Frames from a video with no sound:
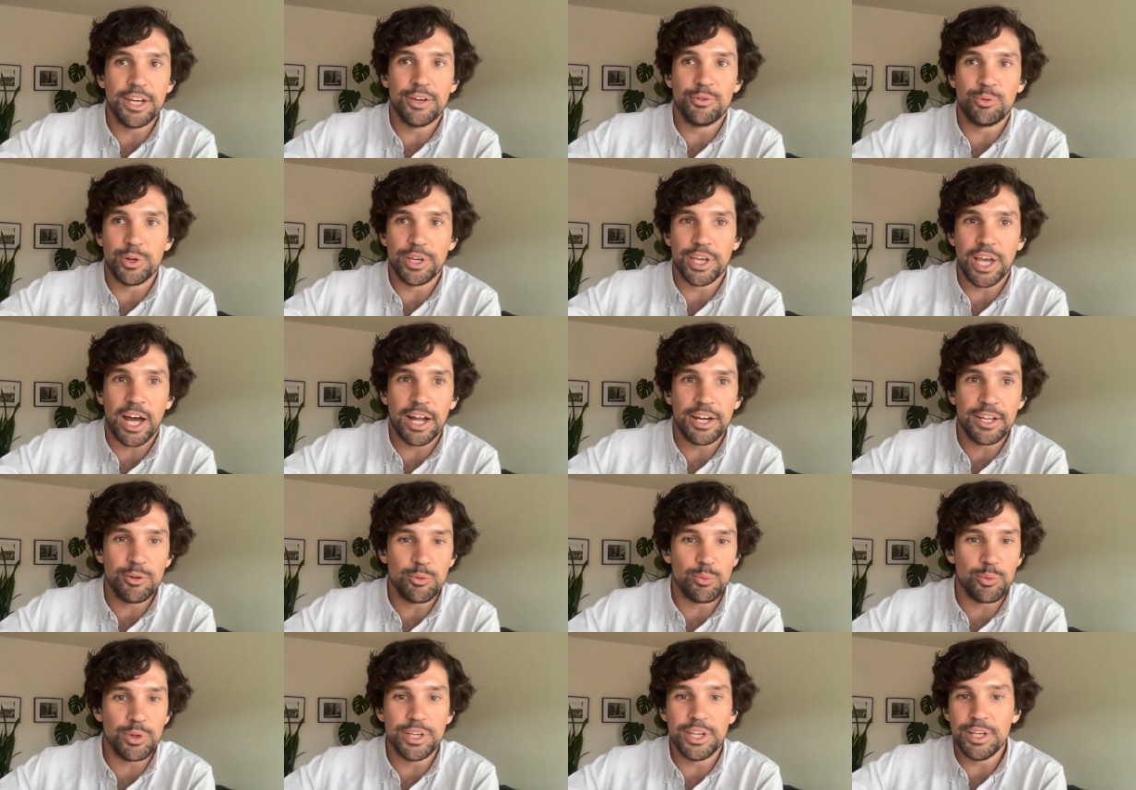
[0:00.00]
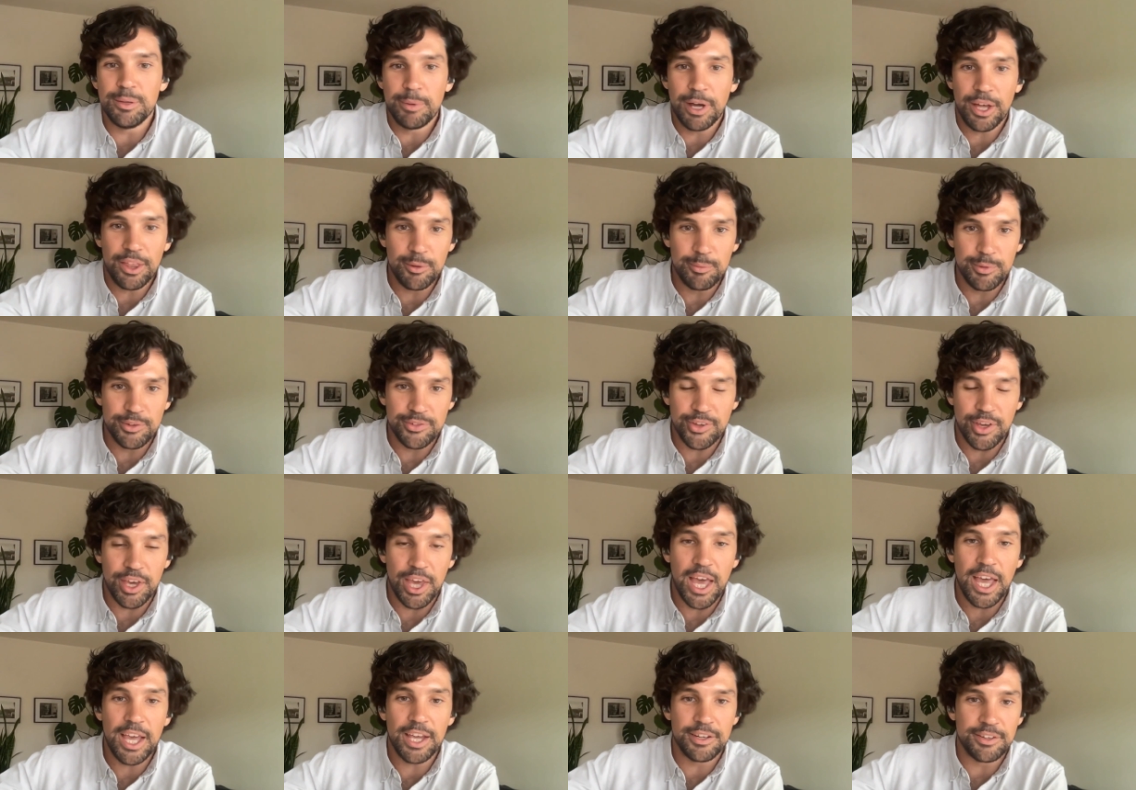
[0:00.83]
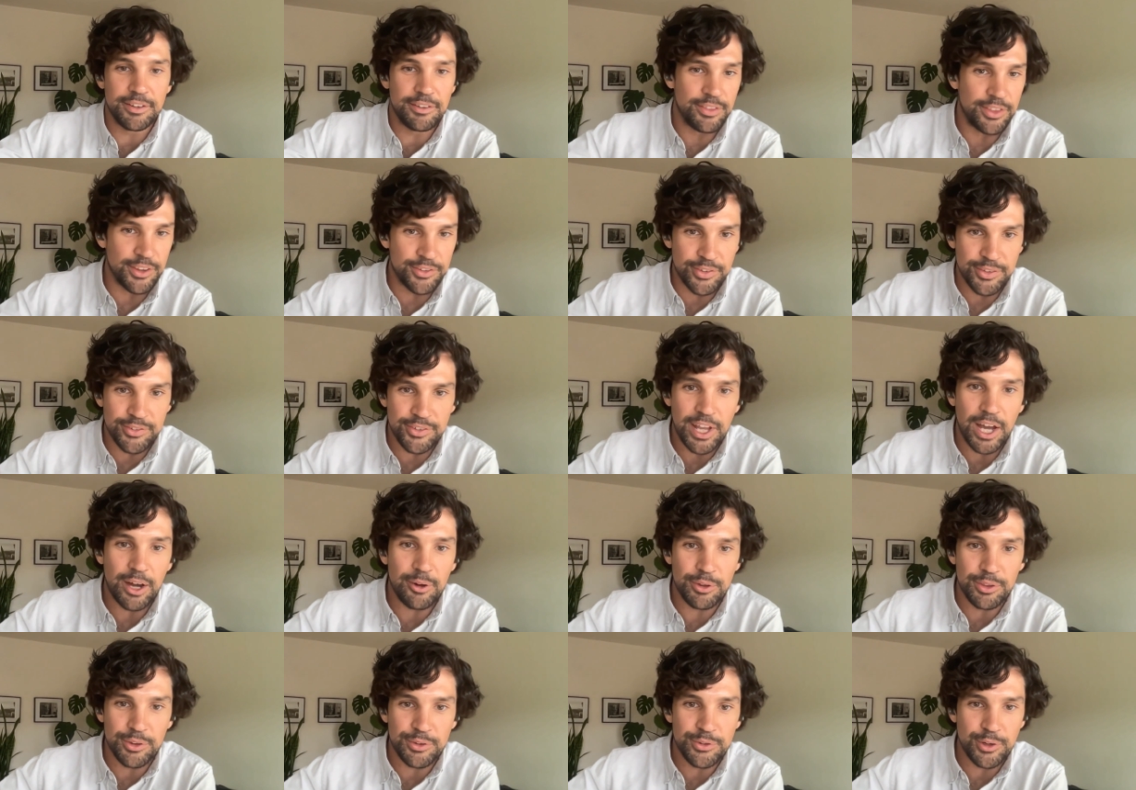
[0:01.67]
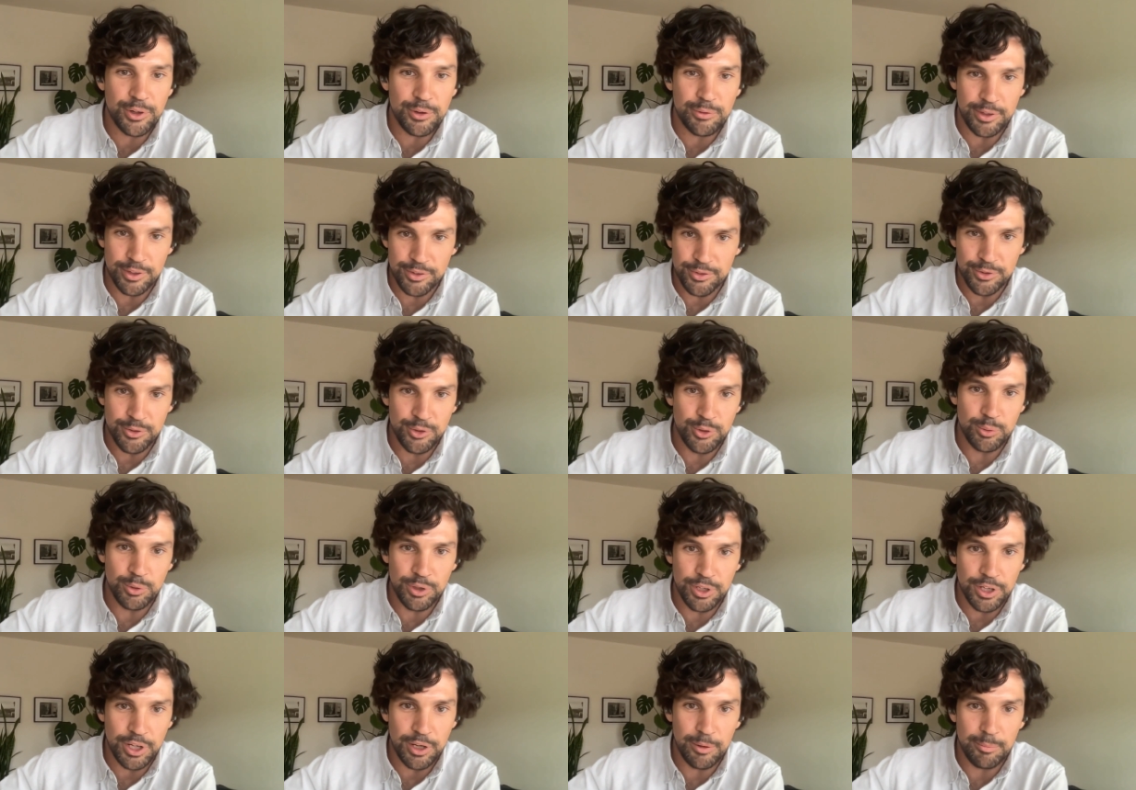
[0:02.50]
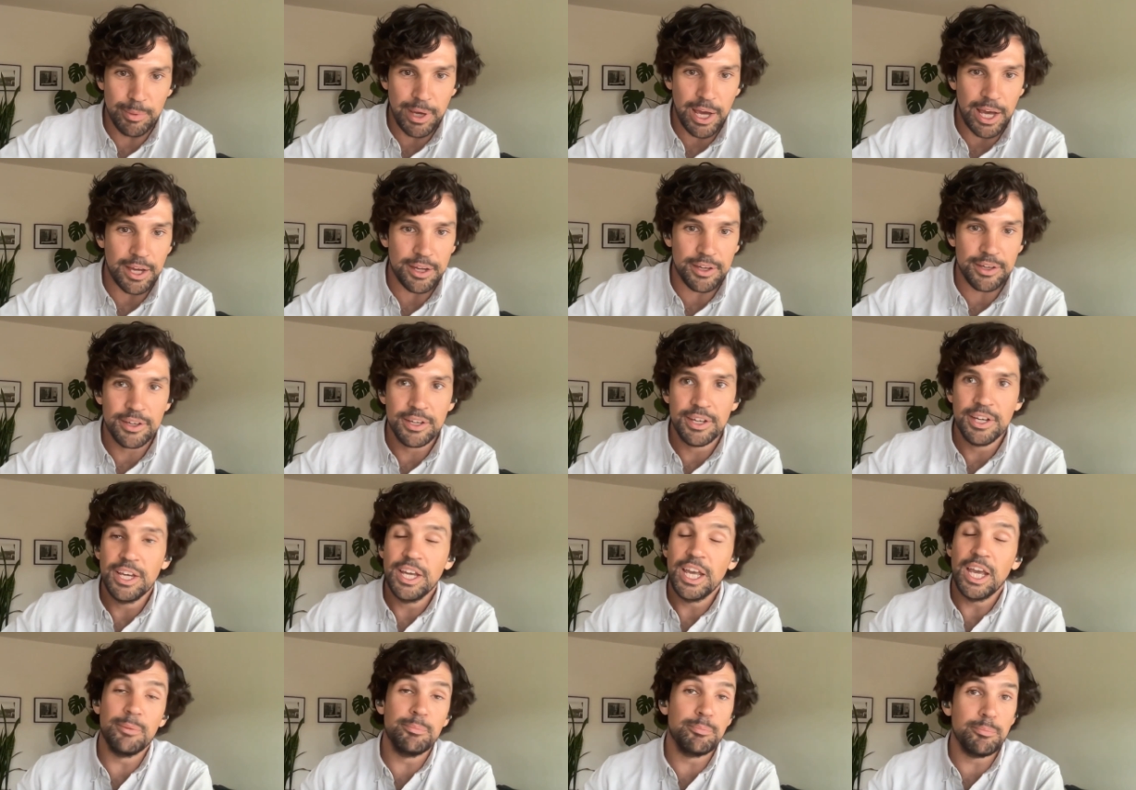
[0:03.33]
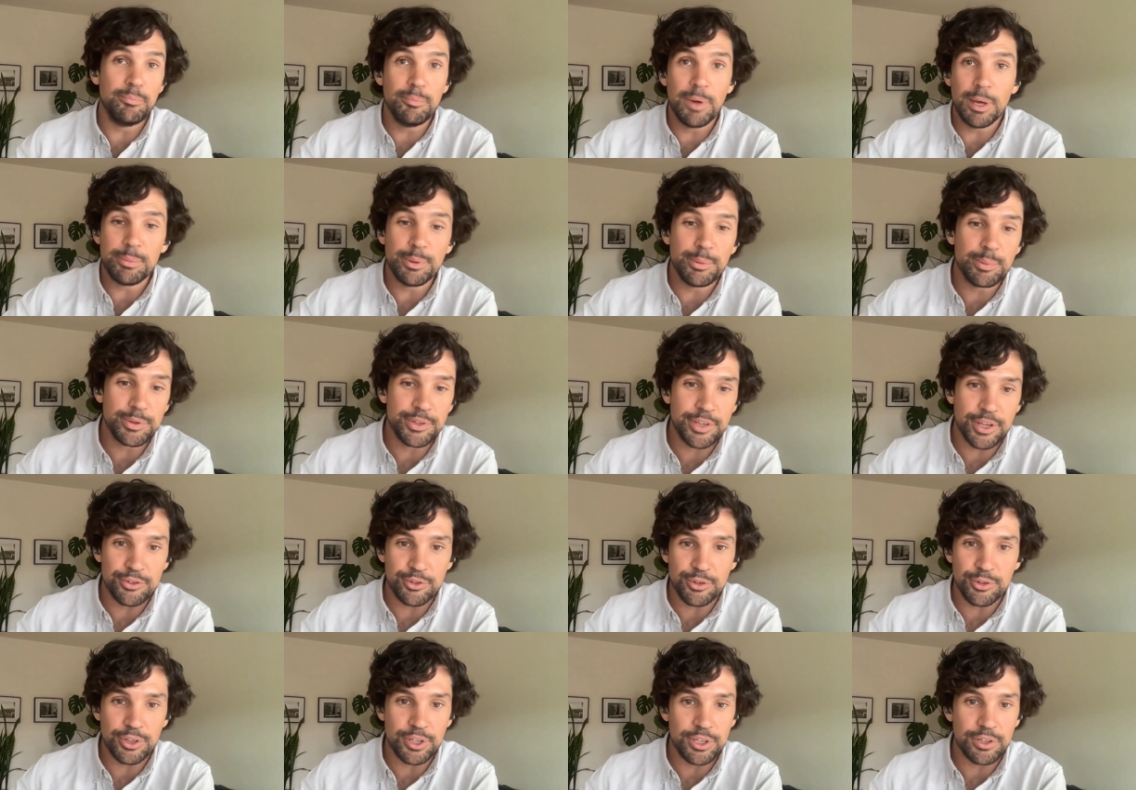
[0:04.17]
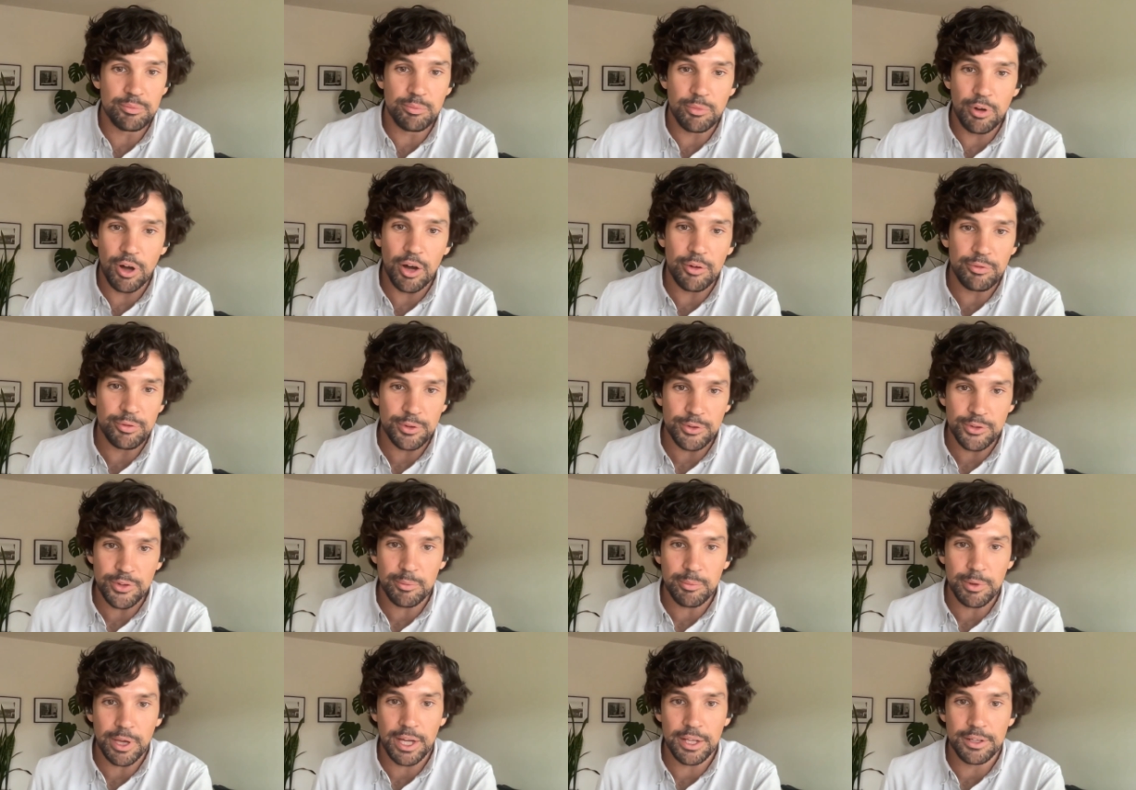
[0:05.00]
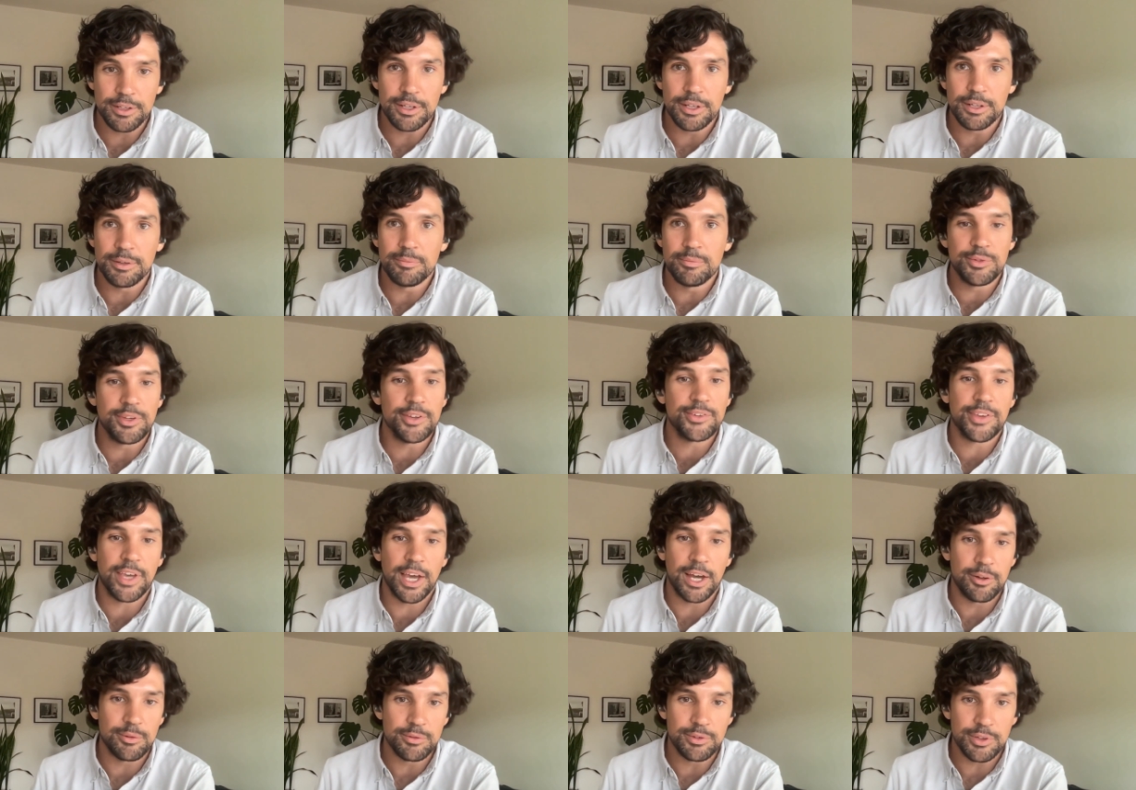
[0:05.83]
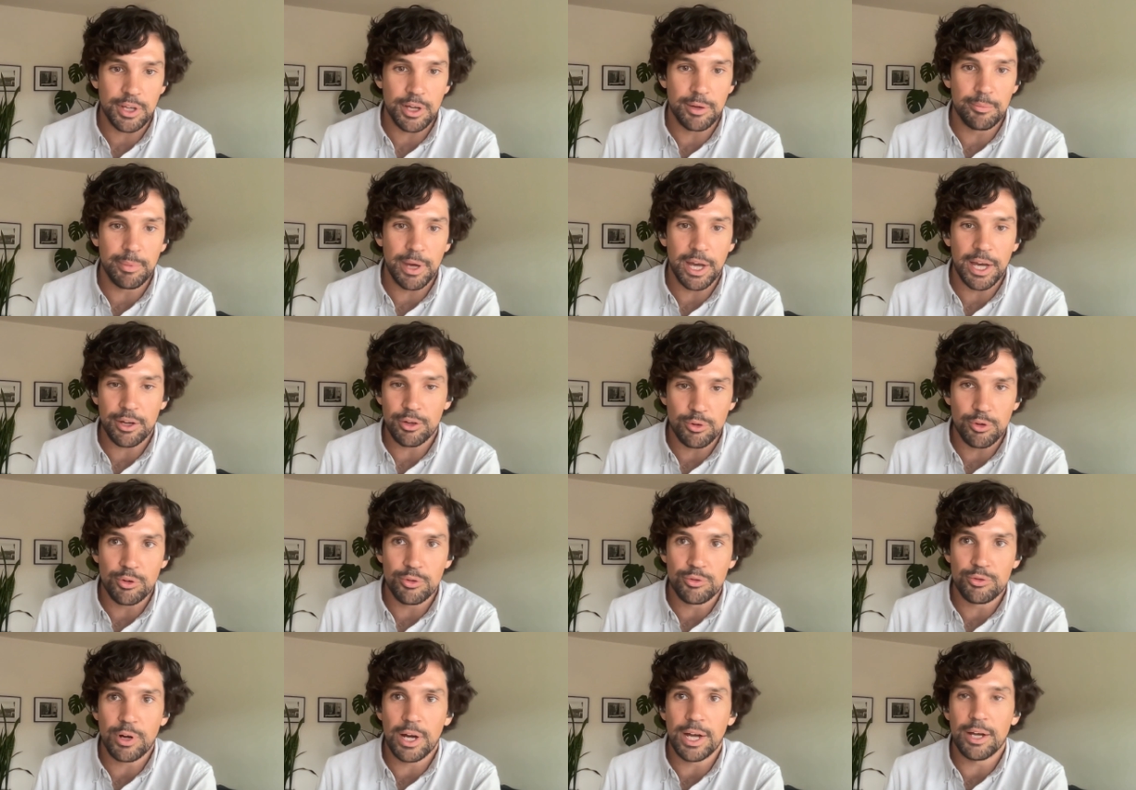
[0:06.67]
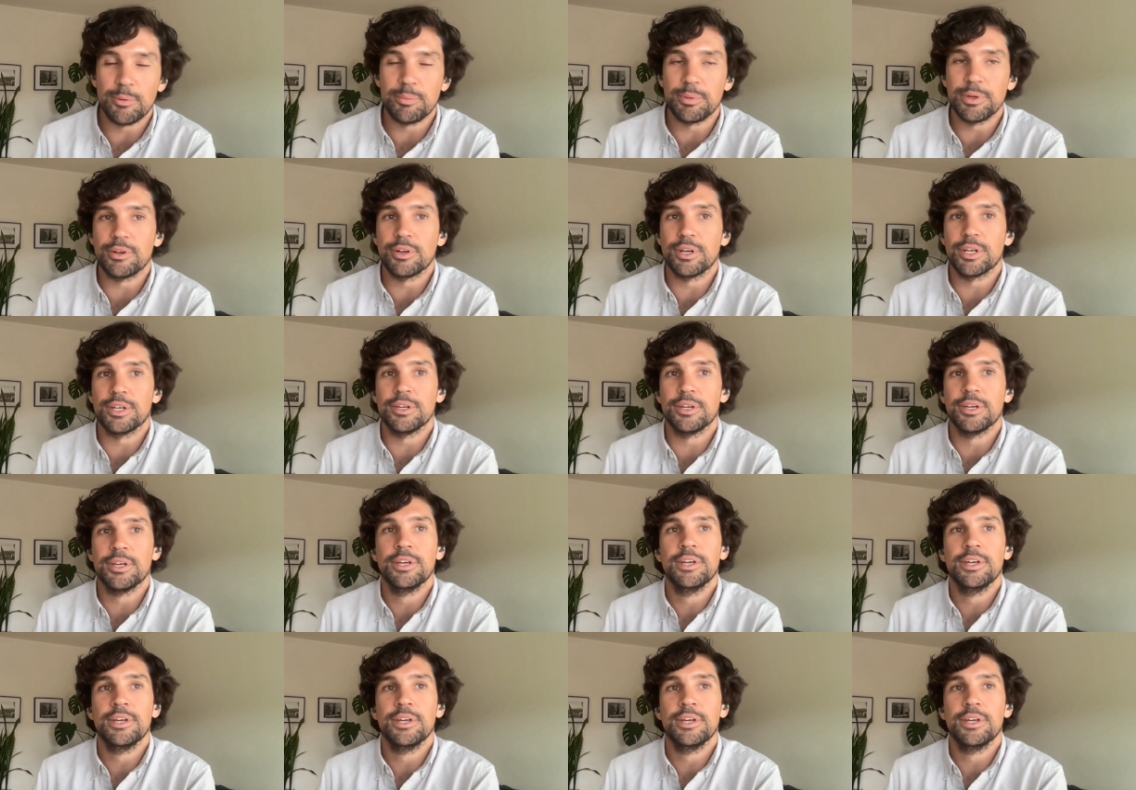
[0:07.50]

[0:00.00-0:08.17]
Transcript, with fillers: If we got it, we'd email them and say, hey, this is now on the service. Do you want to come back? And maybe potentially offer some kind of discount to come back or trial period.